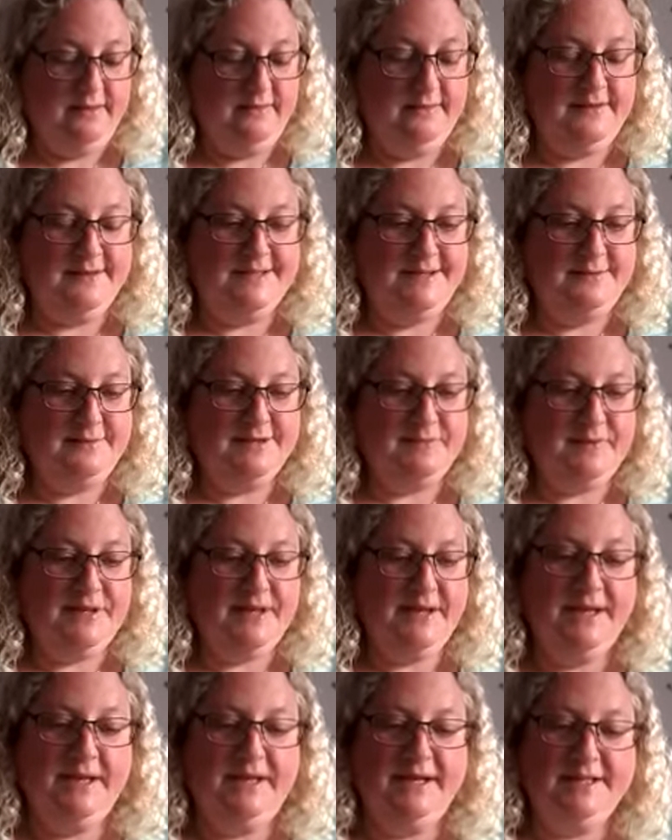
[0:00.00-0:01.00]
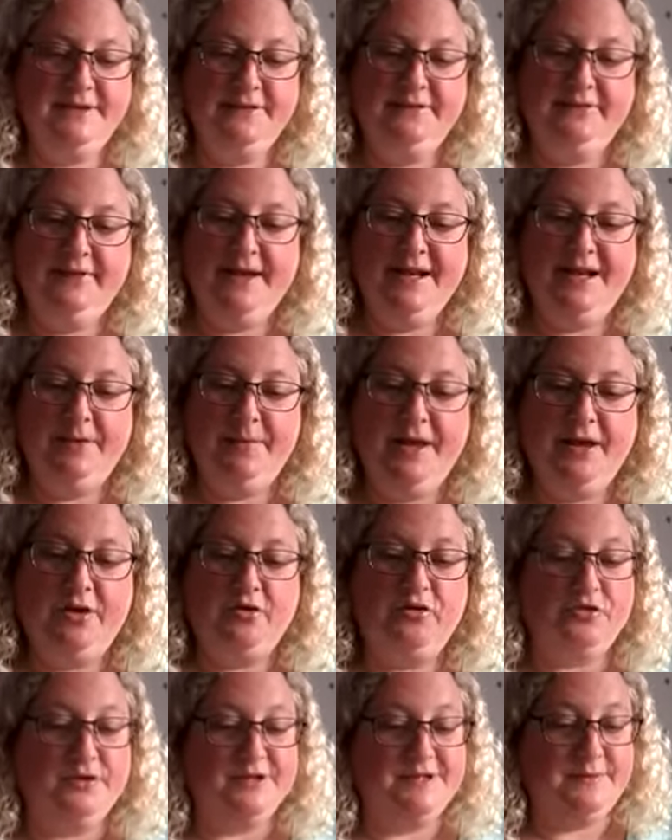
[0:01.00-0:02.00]
Fuzzy was beginning to feel a bit
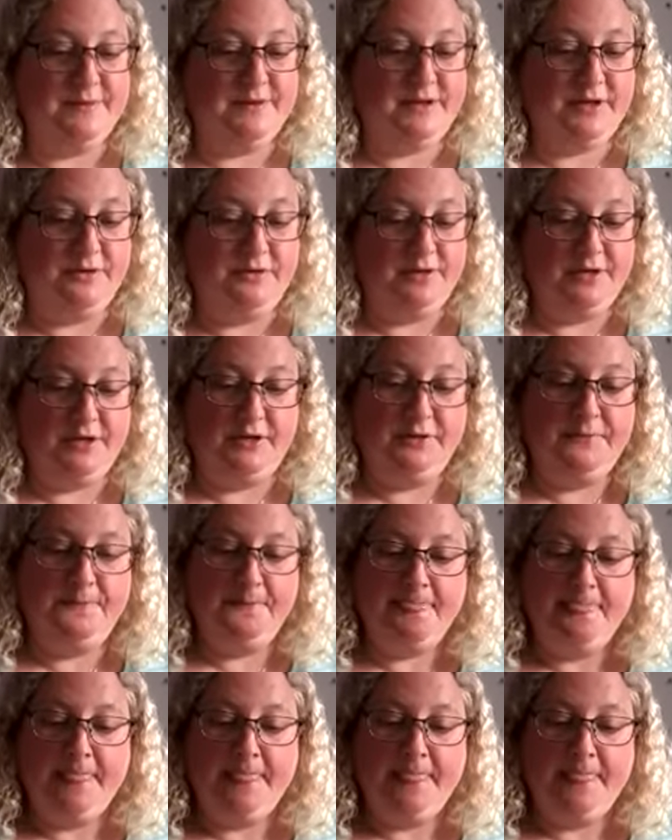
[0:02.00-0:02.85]
cross with Coco.